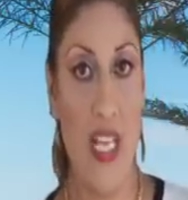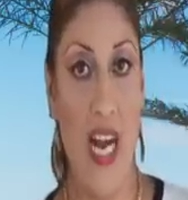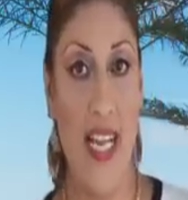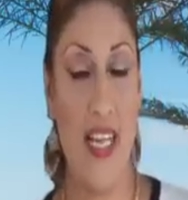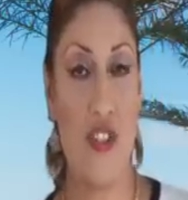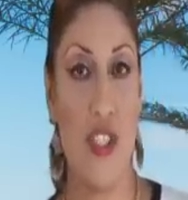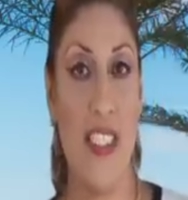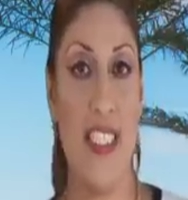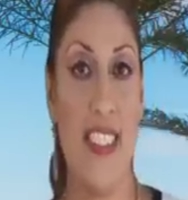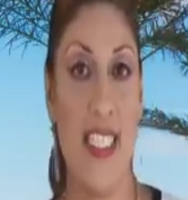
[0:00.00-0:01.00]
I actually
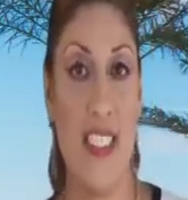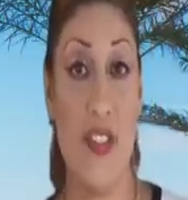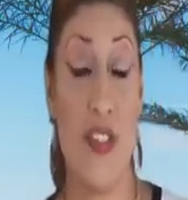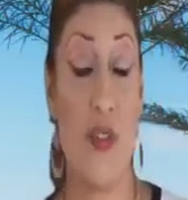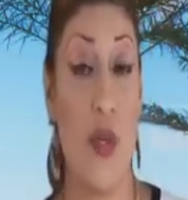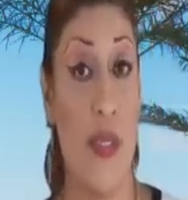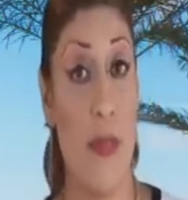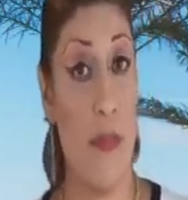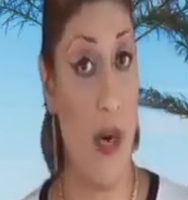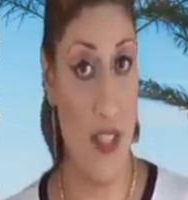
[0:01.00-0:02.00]
think that this is going to
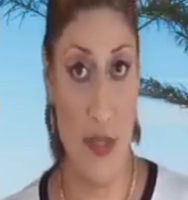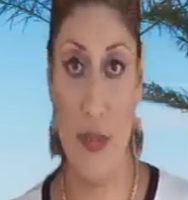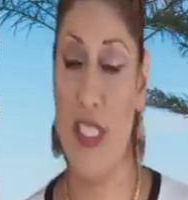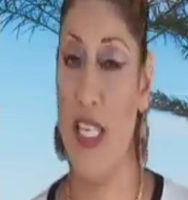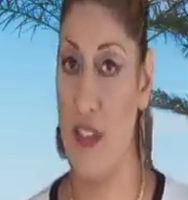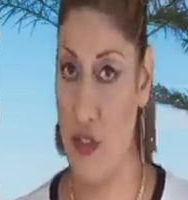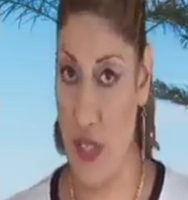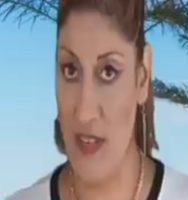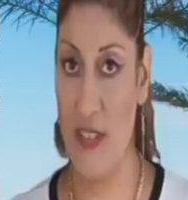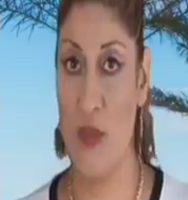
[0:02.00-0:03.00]
be possibly, yes,
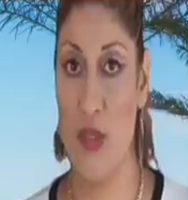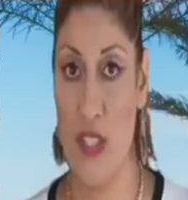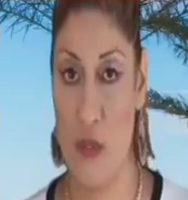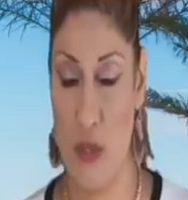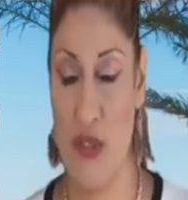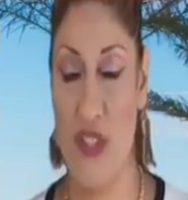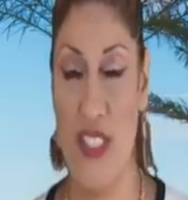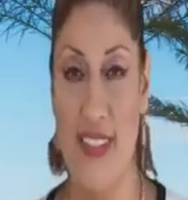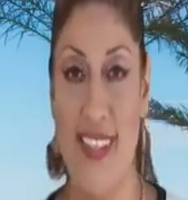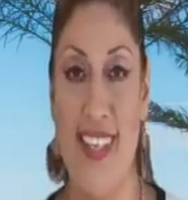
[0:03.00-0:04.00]
traveling with this
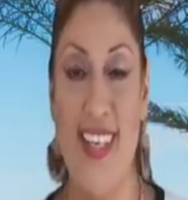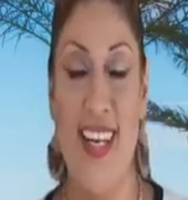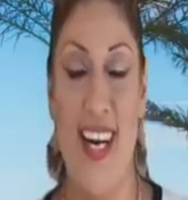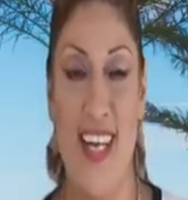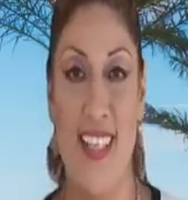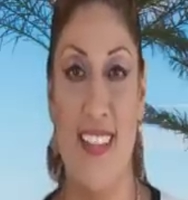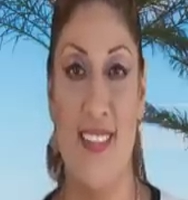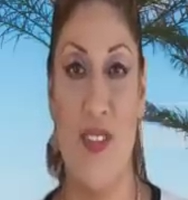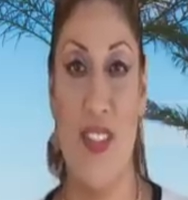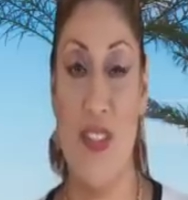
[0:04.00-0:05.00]
person
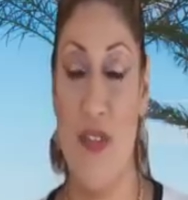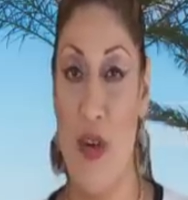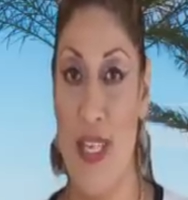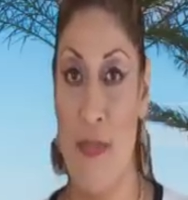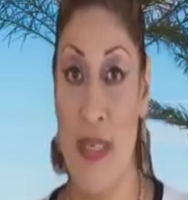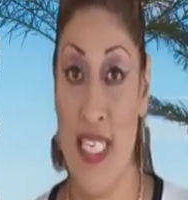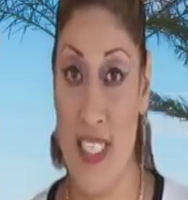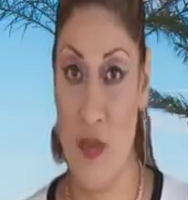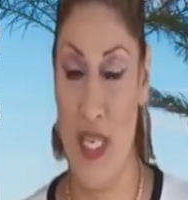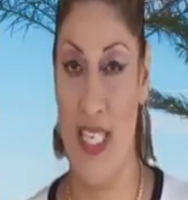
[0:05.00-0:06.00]
is a very
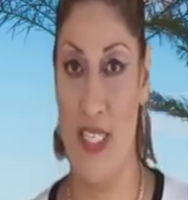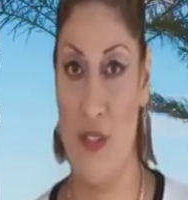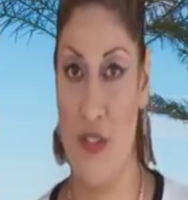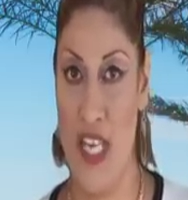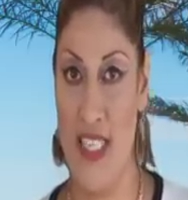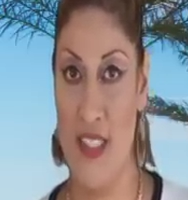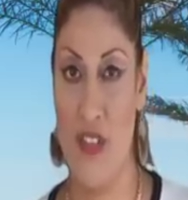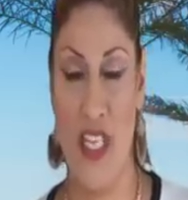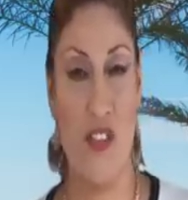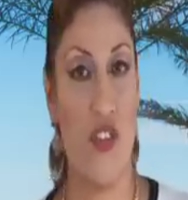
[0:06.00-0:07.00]
immediate way to understand
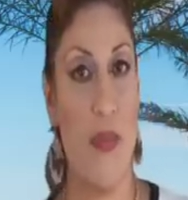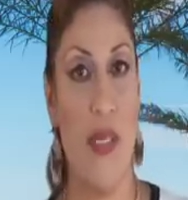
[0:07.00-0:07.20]
this energy.